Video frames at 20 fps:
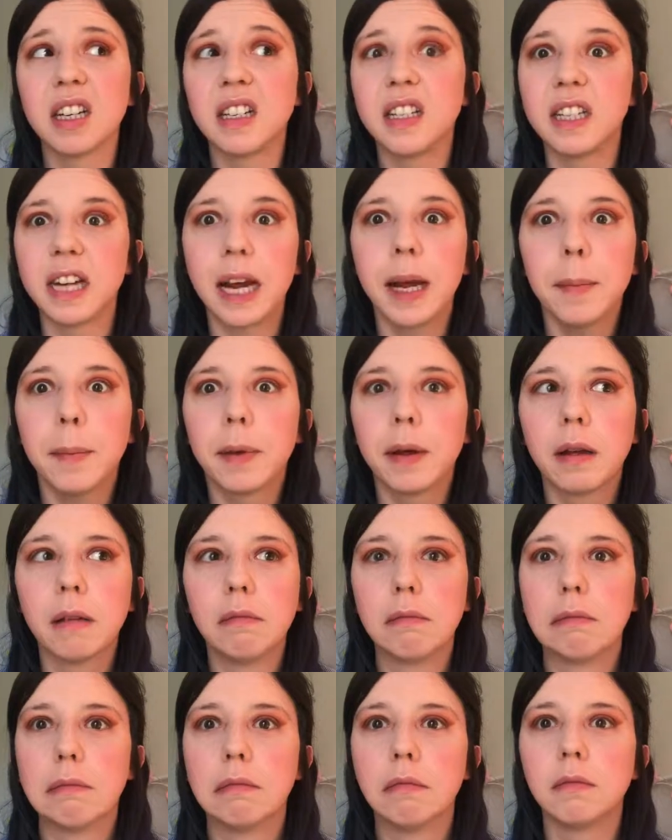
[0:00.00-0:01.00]
tip,
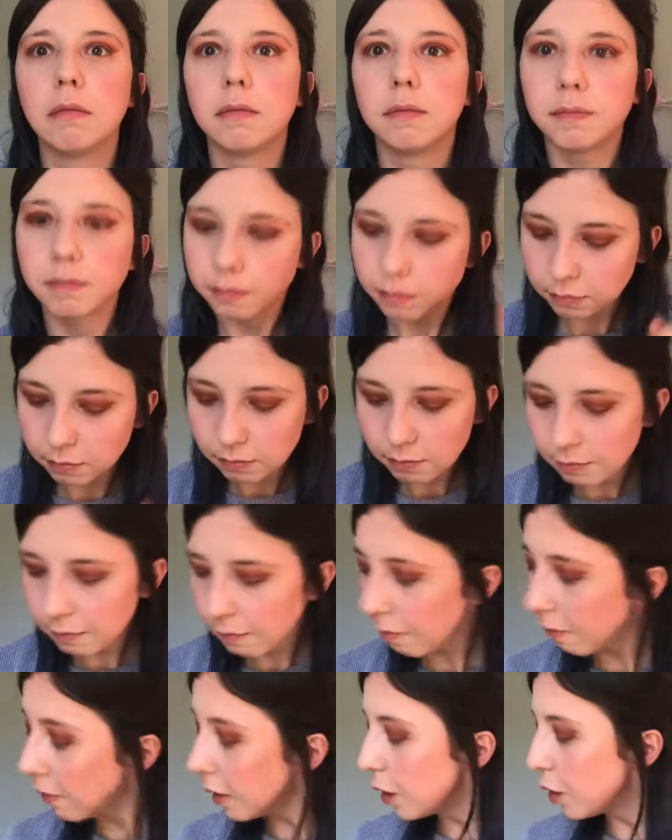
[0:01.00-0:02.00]

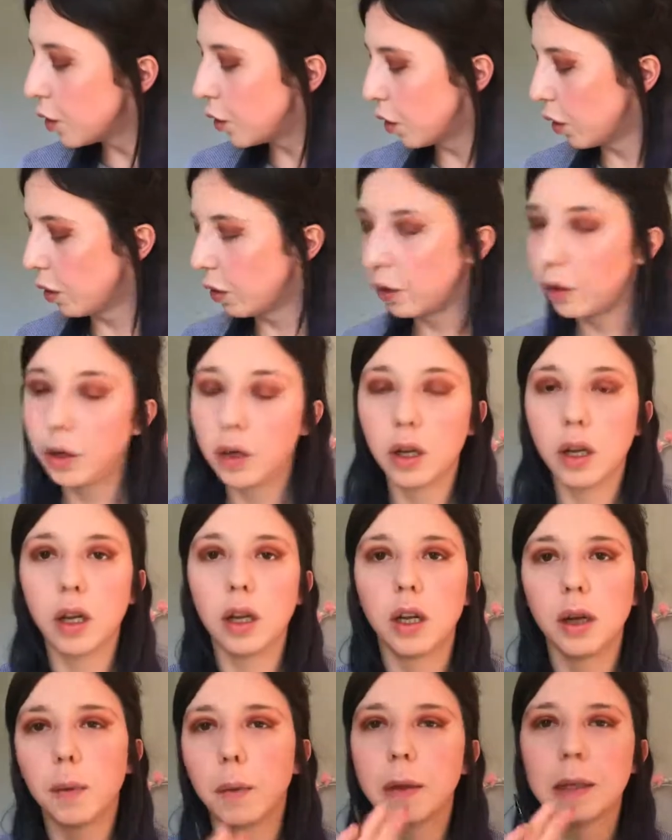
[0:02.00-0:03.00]
so
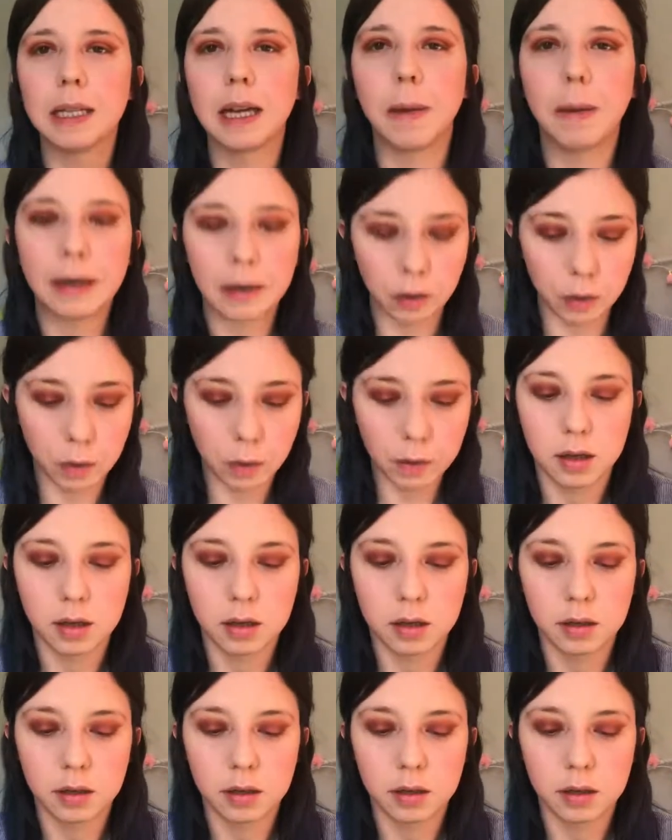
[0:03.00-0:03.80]
we'll see how I go.